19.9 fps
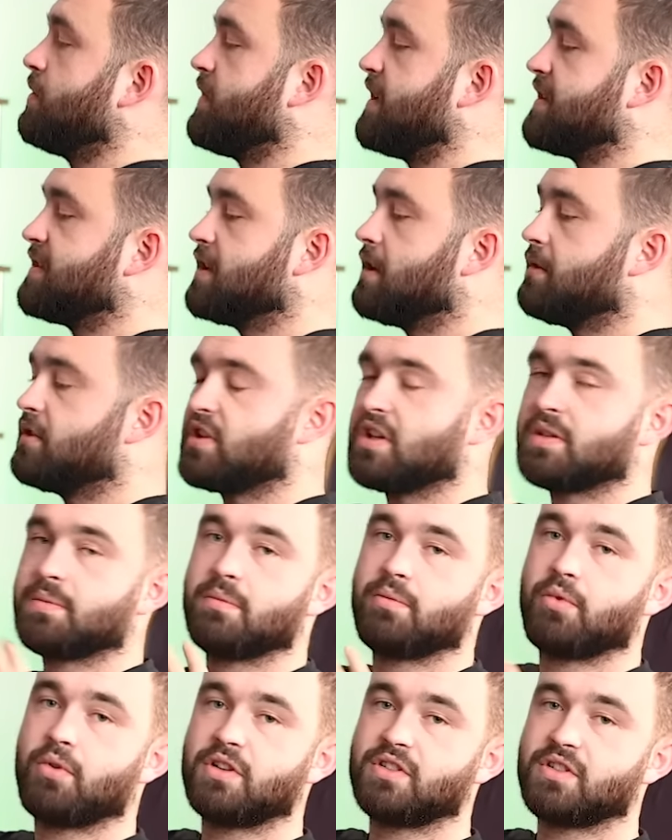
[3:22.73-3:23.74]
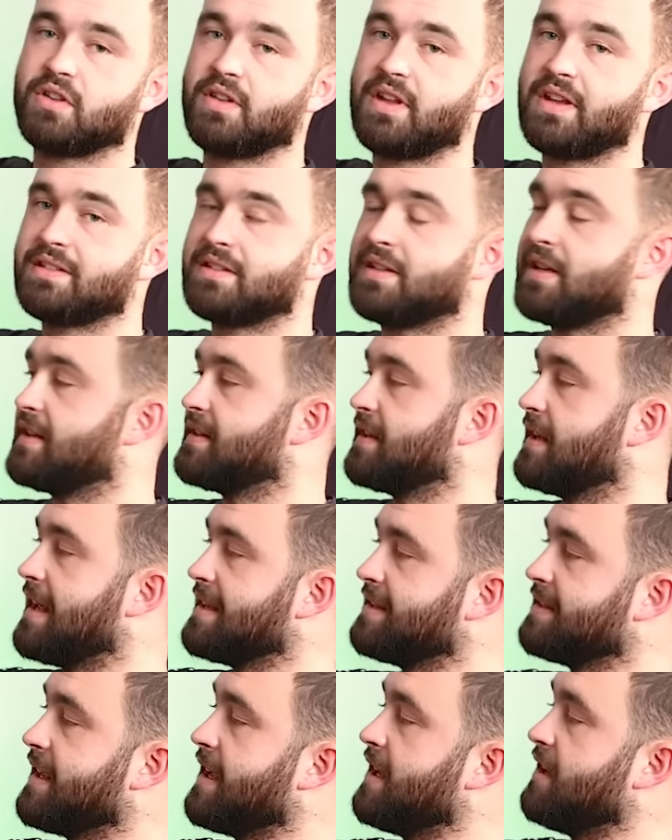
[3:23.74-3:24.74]
There's no adjustment points on this, it's
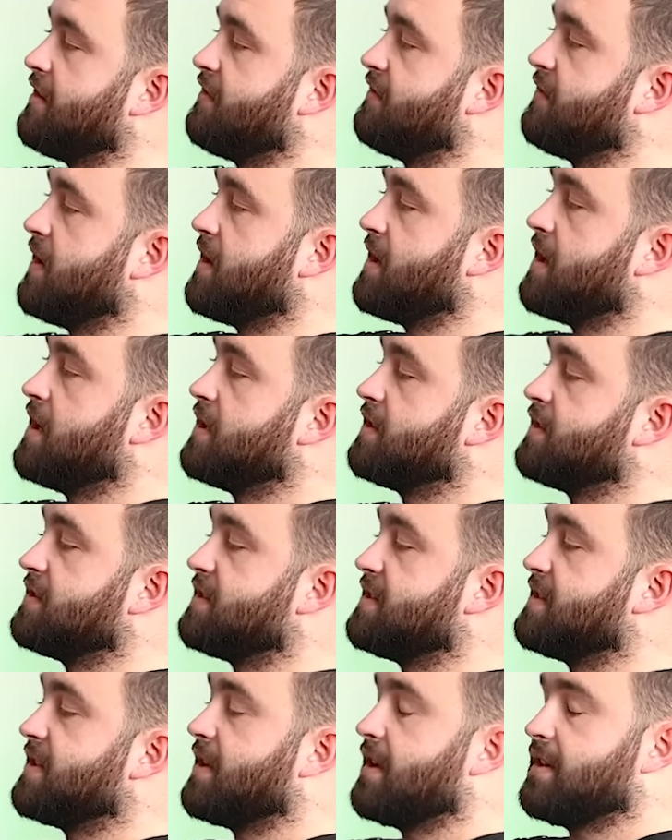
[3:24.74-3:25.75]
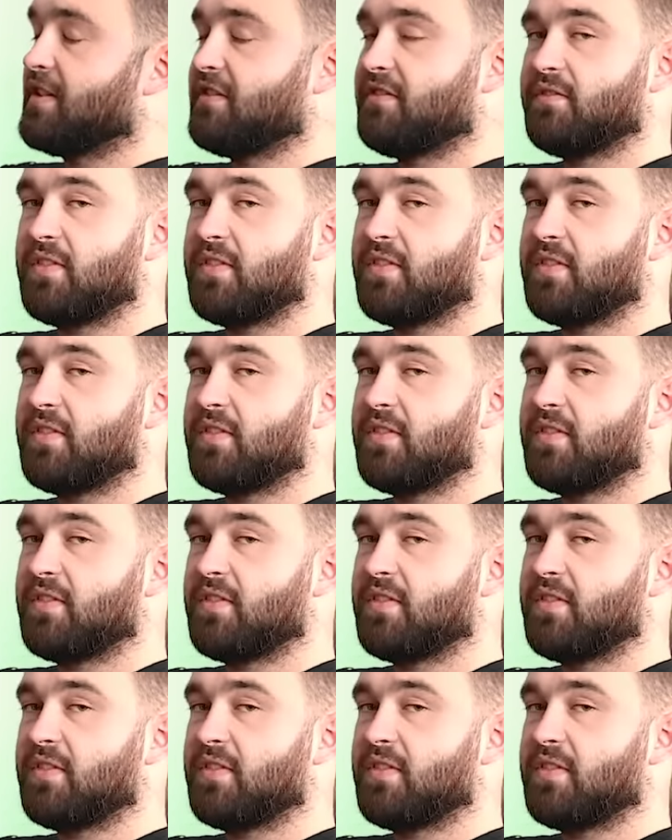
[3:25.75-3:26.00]
elasticated at the front, so it's designed to